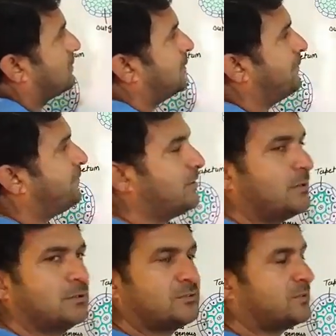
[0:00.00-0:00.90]

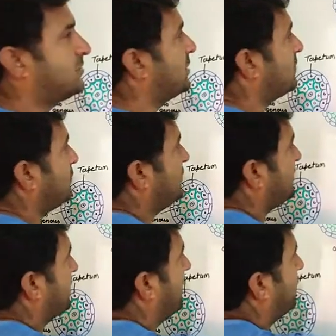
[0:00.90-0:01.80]
different structure which
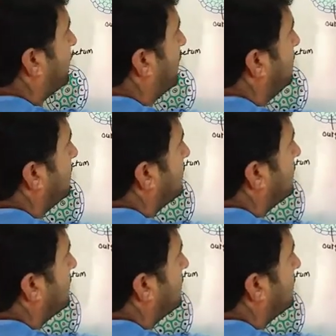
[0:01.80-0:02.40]
develop from